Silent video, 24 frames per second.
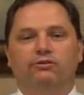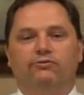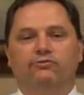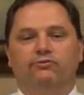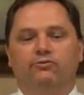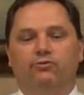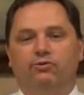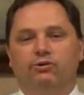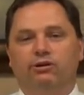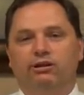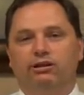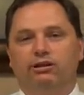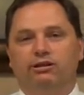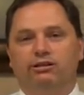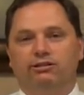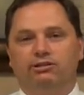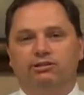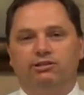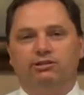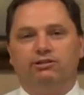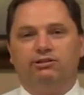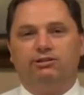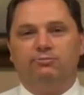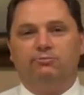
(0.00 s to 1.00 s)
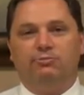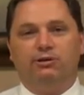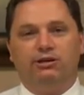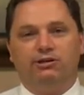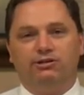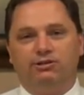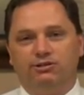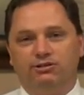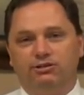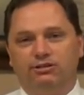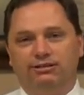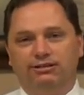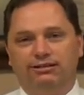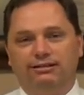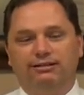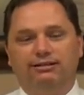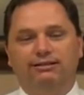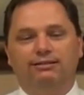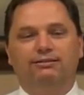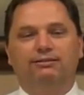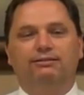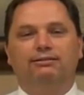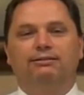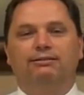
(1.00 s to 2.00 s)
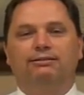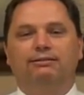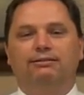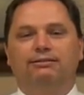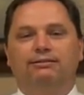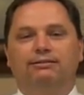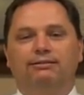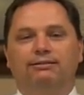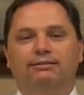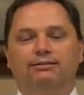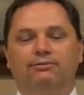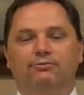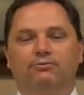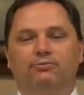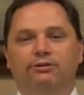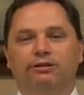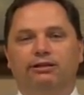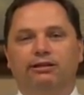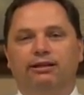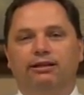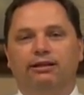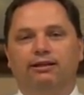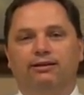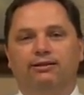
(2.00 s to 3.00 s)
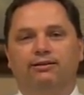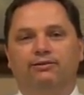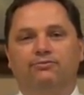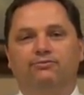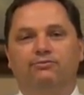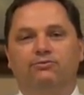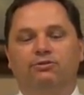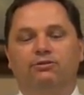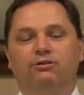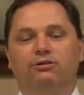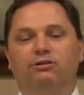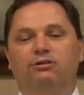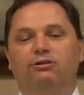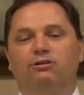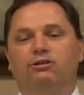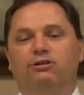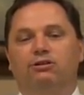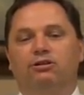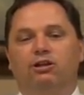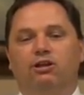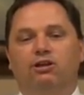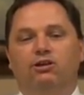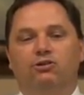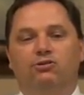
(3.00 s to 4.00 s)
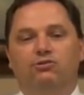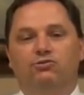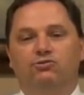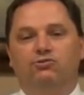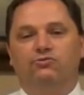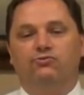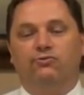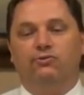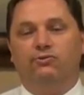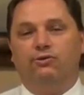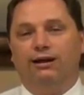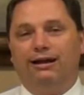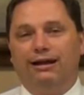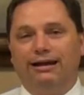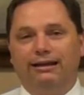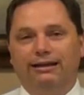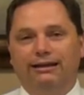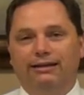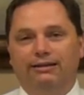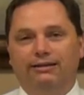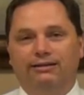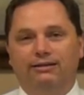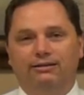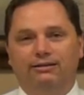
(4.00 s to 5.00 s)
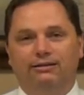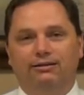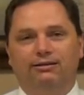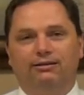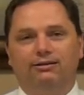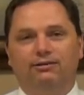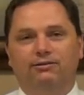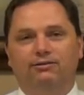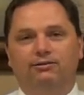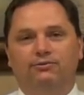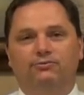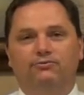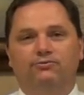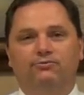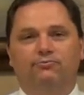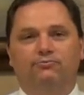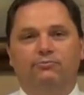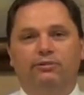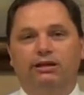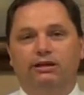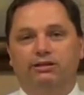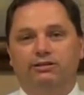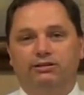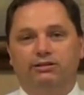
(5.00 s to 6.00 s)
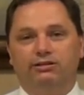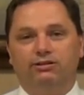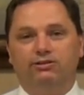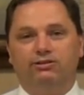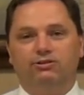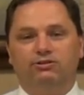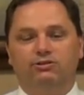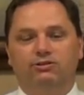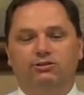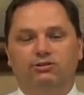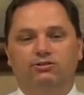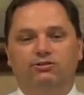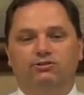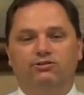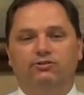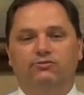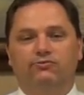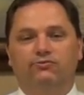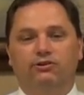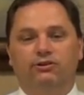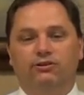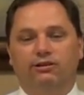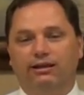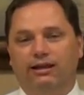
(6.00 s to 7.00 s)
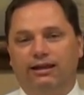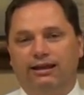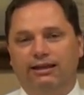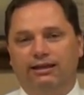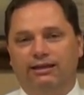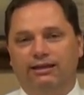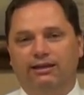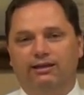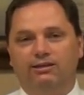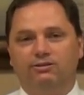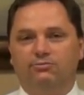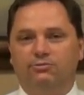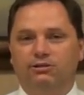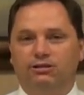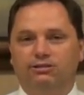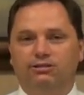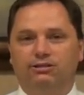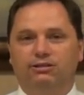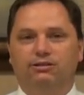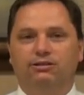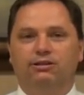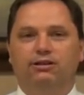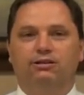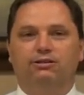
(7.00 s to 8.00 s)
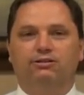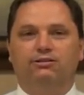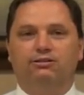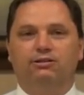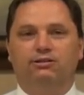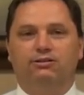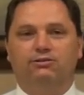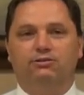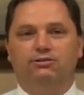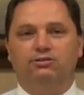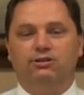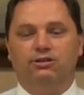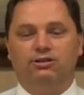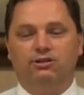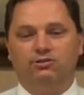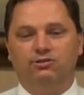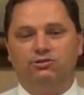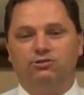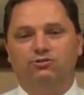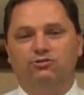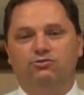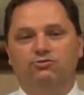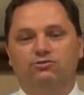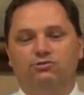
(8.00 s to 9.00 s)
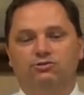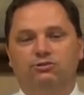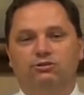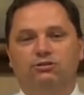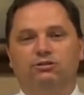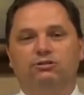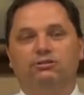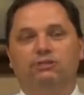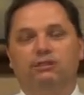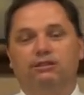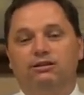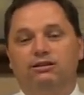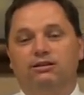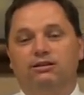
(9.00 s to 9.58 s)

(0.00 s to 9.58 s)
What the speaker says: 40 to 60 patients a day. We have a huge variety of patients. There's a fairly high case mix index here at St. Joe's, and